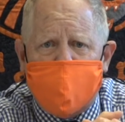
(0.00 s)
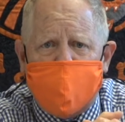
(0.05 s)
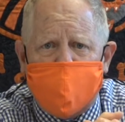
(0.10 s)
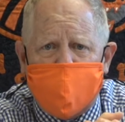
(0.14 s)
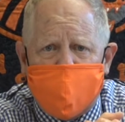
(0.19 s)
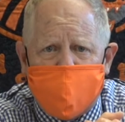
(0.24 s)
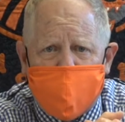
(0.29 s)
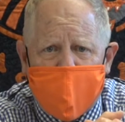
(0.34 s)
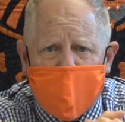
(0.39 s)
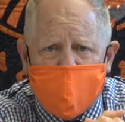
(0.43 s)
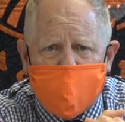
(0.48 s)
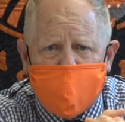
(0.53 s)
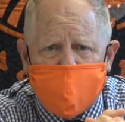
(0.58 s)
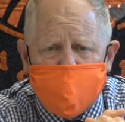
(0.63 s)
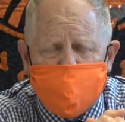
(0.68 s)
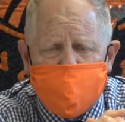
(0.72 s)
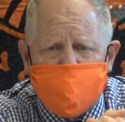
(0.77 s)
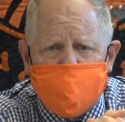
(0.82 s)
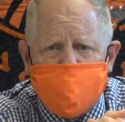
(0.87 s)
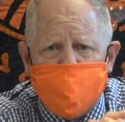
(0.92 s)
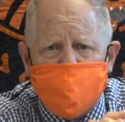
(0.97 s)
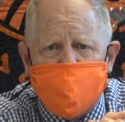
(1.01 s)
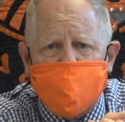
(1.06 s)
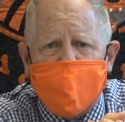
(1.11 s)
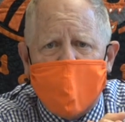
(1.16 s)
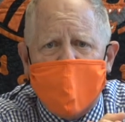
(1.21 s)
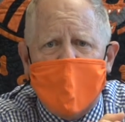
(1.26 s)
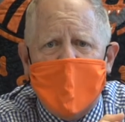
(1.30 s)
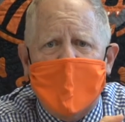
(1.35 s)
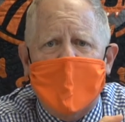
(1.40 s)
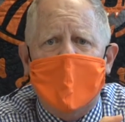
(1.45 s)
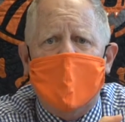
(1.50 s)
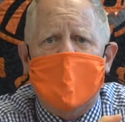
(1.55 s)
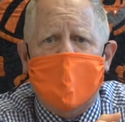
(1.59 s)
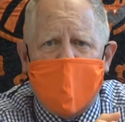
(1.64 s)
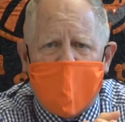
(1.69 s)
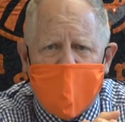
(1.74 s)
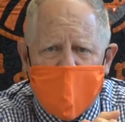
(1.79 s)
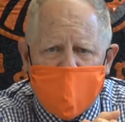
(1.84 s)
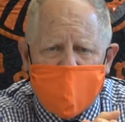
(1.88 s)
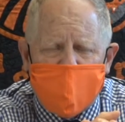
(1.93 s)
for the finals. For
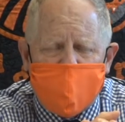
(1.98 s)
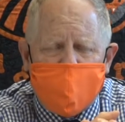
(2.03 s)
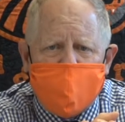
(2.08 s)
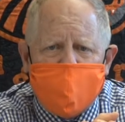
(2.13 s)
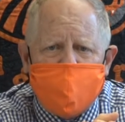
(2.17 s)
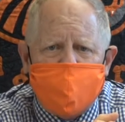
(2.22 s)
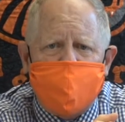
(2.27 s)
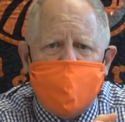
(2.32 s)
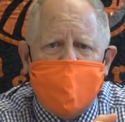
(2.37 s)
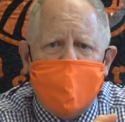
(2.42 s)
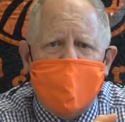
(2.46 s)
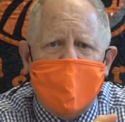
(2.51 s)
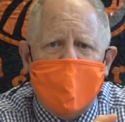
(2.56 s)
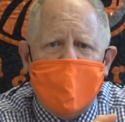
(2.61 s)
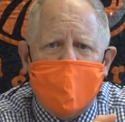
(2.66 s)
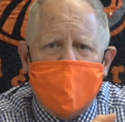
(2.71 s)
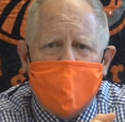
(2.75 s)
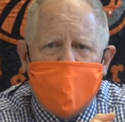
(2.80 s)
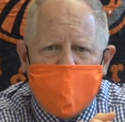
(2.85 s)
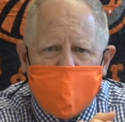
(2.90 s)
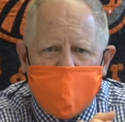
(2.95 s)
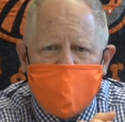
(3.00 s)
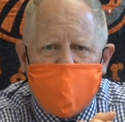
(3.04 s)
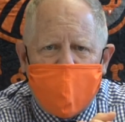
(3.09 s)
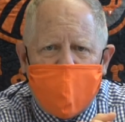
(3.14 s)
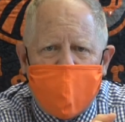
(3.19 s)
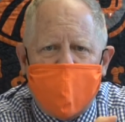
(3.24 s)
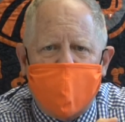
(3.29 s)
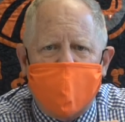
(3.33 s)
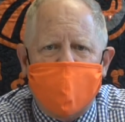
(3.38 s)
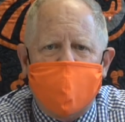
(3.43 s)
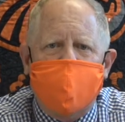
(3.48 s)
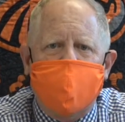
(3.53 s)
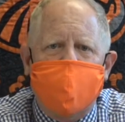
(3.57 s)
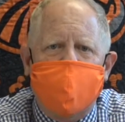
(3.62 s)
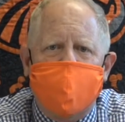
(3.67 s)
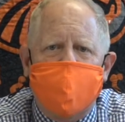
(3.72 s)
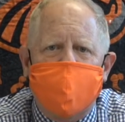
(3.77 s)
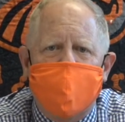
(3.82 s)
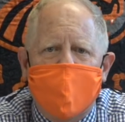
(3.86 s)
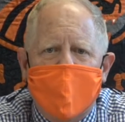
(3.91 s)
all of us, work hard.
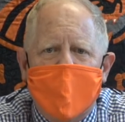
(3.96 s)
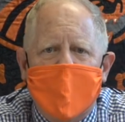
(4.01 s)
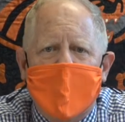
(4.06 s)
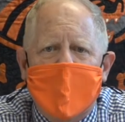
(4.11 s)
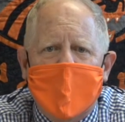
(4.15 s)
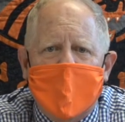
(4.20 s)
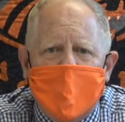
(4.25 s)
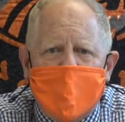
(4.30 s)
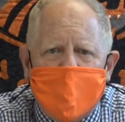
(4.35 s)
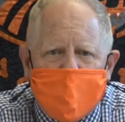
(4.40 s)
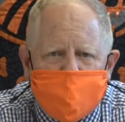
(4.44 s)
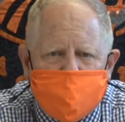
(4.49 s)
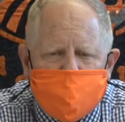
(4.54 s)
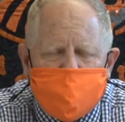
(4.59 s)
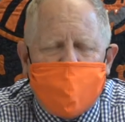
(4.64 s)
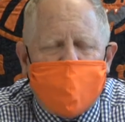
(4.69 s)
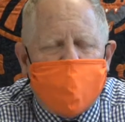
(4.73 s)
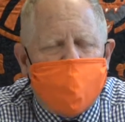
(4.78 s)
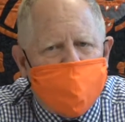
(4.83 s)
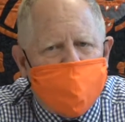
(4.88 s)
Let's uh,